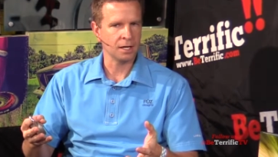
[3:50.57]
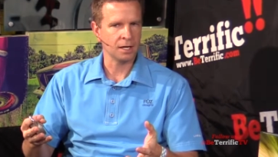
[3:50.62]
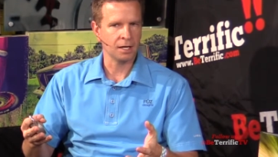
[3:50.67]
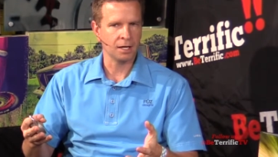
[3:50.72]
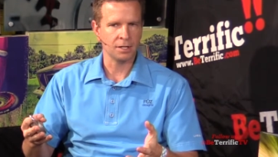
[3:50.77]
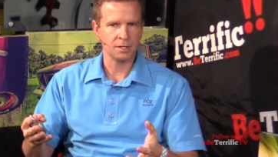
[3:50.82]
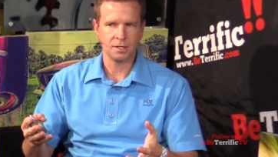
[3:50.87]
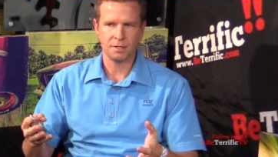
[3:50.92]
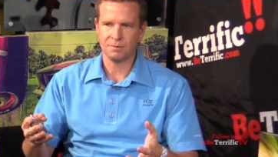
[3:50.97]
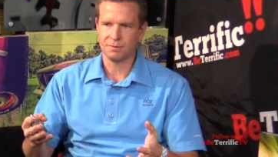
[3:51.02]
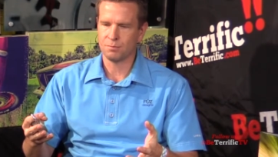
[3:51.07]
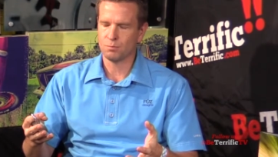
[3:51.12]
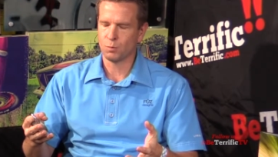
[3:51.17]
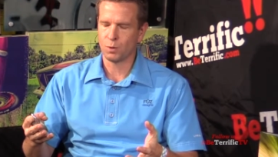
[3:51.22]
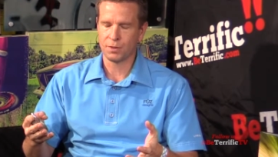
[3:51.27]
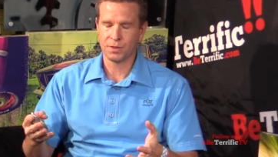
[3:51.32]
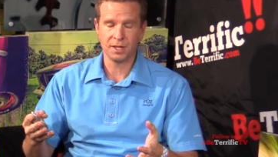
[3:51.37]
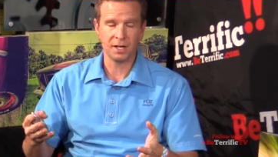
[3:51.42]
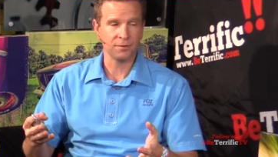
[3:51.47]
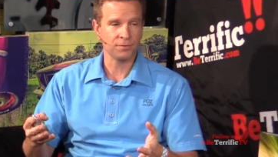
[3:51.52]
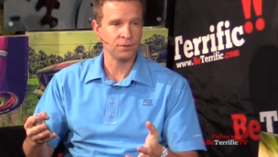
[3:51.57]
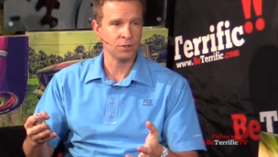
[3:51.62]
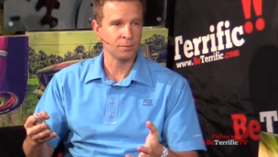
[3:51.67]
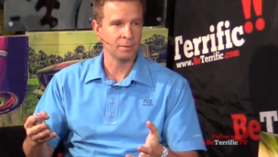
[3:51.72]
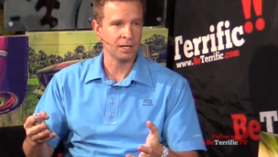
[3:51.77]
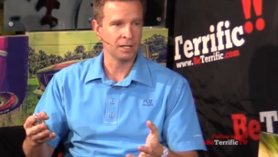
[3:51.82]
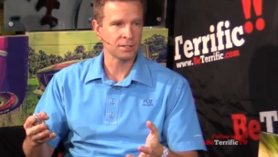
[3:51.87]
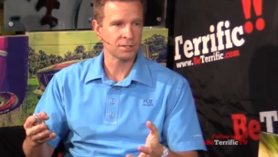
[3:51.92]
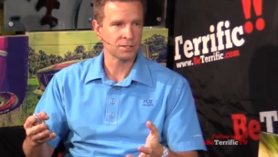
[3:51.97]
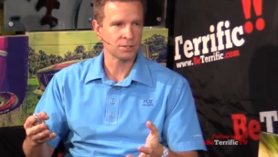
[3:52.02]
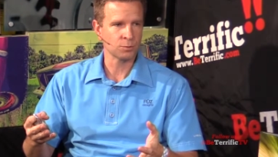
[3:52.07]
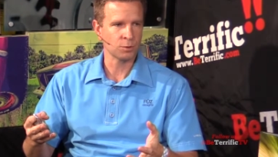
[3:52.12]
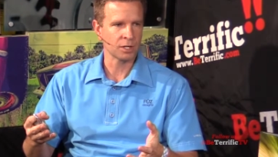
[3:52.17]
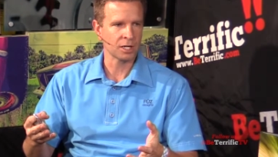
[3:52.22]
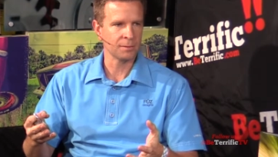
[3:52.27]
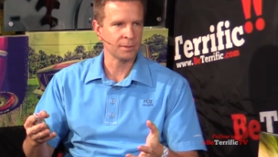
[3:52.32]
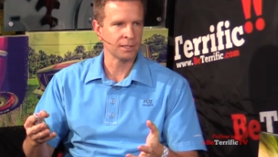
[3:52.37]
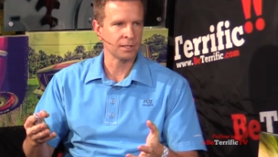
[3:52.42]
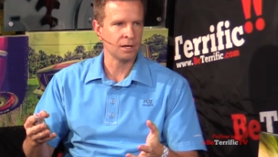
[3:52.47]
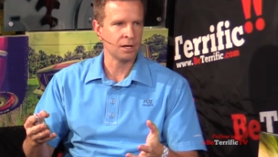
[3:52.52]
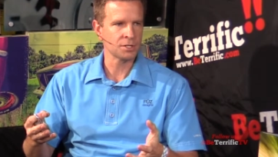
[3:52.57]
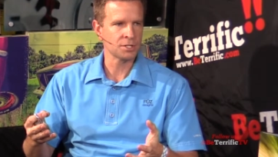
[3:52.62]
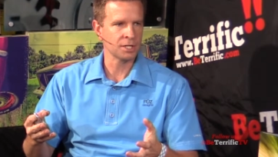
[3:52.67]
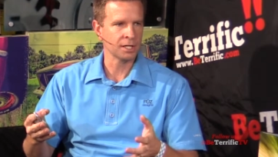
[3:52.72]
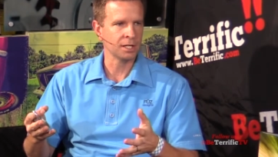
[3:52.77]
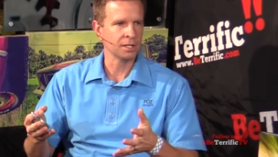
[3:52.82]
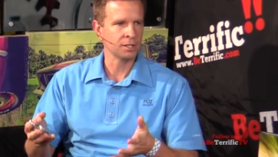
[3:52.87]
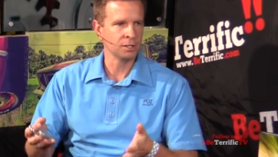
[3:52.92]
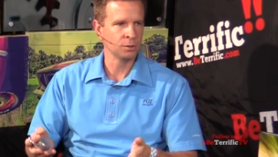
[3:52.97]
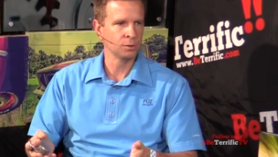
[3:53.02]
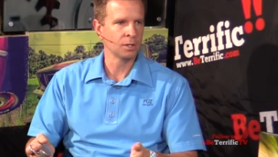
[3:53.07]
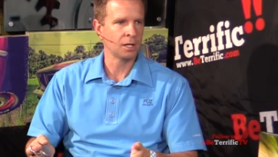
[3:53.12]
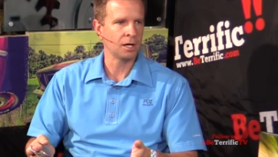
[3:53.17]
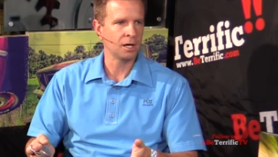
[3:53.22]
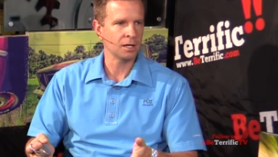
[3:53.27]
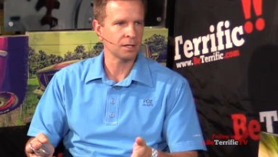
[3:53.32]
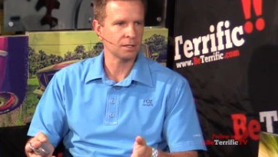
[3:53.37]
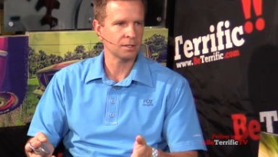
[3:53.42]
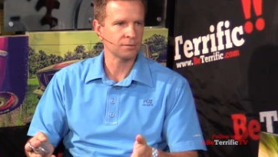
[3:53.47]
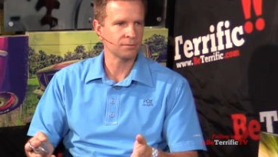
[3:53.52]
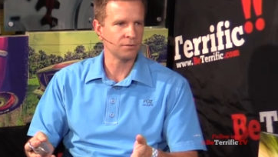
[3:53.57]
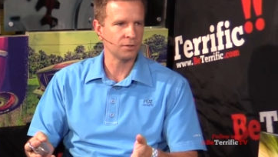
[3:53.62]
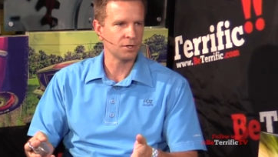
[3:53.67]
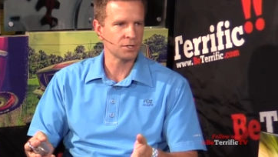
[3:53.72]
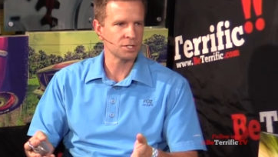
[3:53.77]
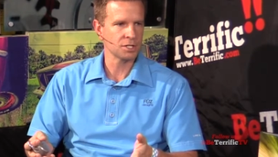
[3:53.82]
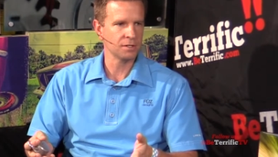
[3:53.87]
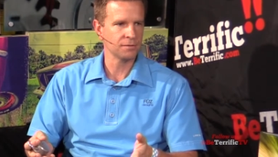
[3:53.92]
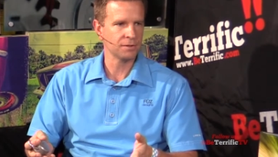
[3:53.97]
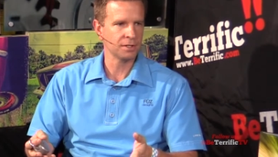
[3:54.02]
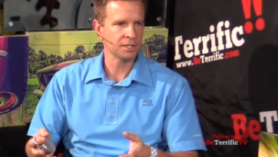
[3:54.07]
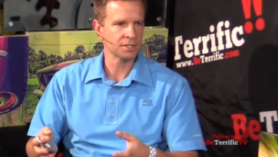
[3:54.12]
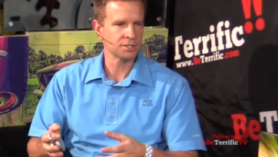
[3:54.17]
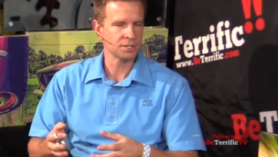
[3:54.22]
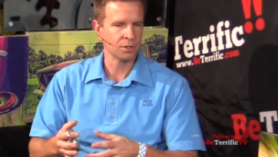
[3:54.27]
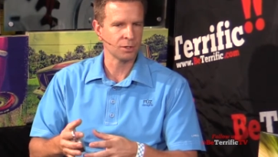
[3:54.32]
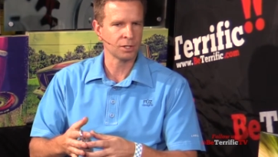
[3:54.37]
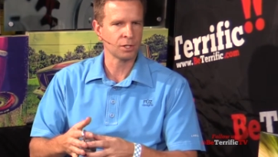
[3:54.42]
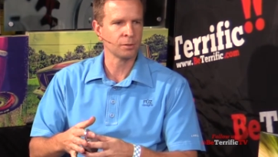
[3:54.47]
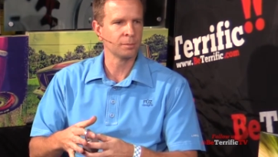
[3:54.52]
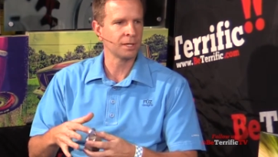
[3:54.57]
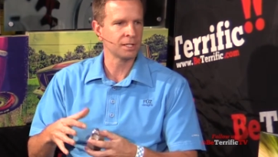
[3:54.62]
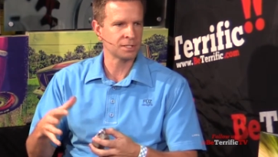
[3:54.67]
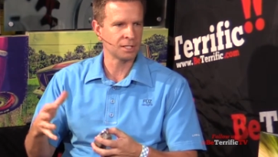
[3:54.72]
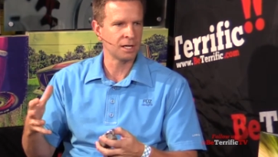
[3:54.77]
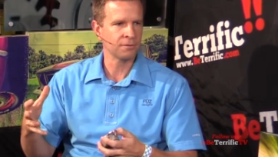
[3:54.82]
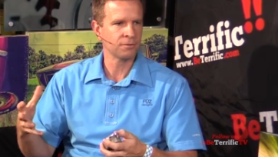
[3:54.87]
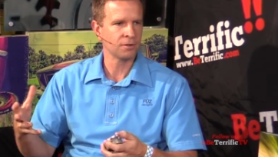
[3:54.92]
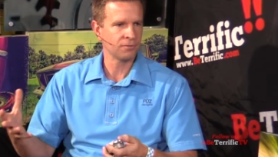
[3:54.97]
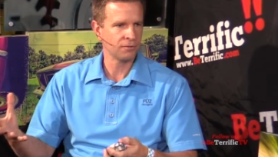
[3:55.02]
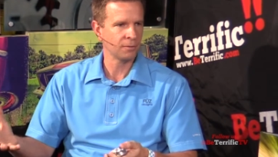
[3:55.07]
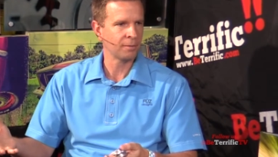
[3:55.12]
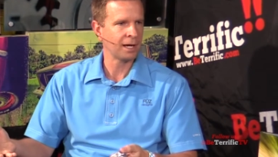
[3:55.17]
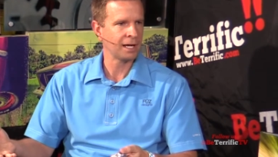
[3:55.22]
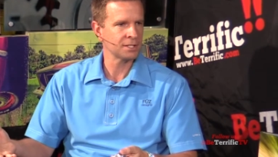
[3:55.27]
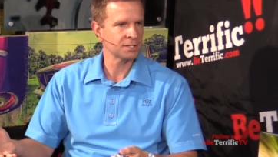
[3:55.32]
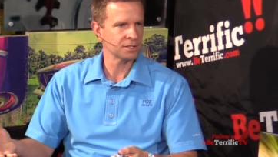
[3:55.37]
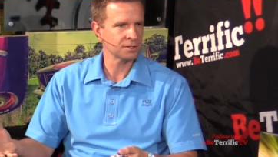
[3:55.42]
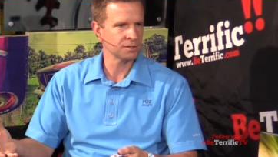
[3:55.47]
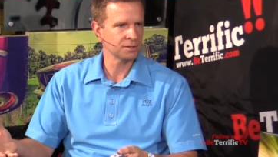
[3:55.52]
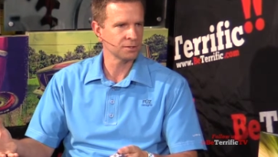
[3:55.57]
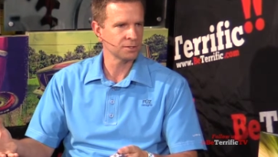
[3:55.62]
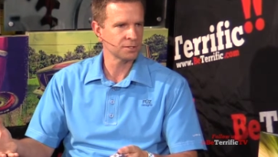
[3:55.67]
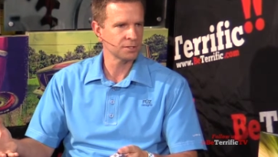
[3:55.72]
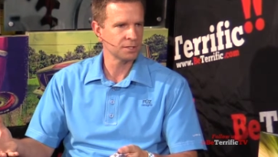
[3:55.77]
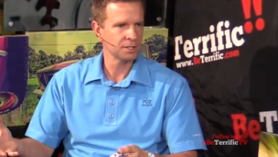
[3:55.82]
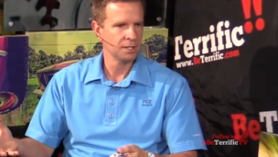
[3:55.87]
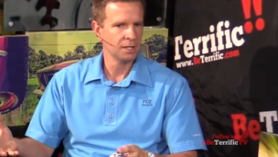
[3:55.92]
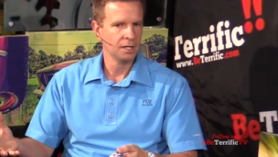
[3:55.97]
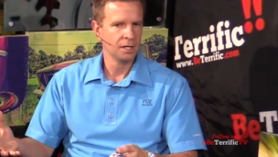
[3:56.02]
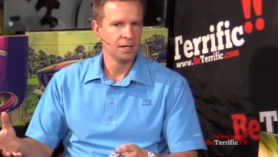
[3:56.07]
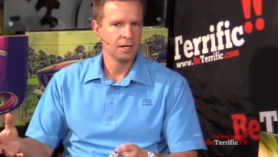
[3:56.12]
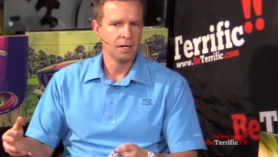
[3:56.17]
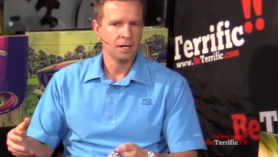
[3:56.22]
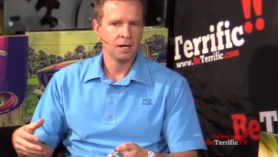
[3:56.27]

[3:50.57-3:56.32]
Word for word: Uh, within a few months, we're going to be launching a U-lock version okay. of this, so a little bit tougher for bicycles. Sure.